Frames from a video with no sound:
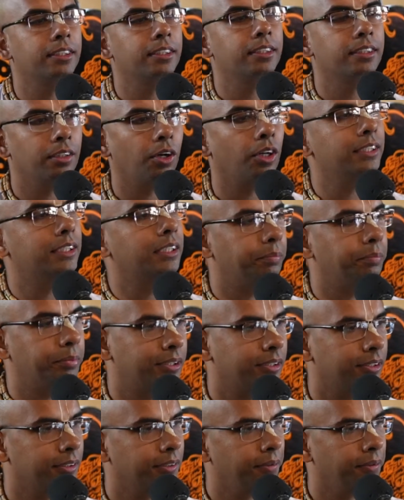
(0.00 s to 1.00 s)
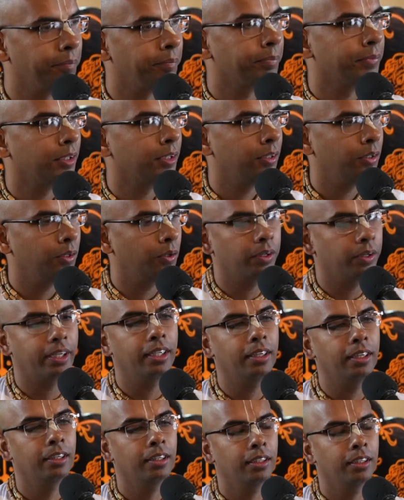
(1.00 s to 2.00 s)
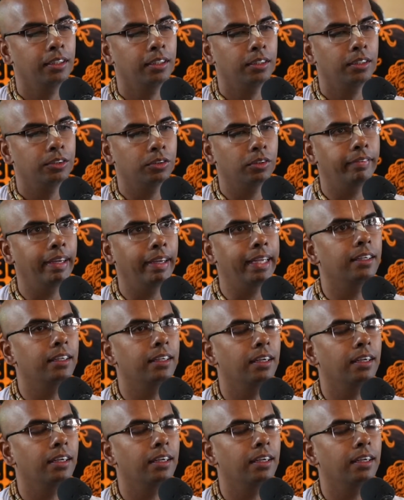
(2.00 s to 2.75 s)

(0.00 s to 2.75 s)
concepts. Okay, so when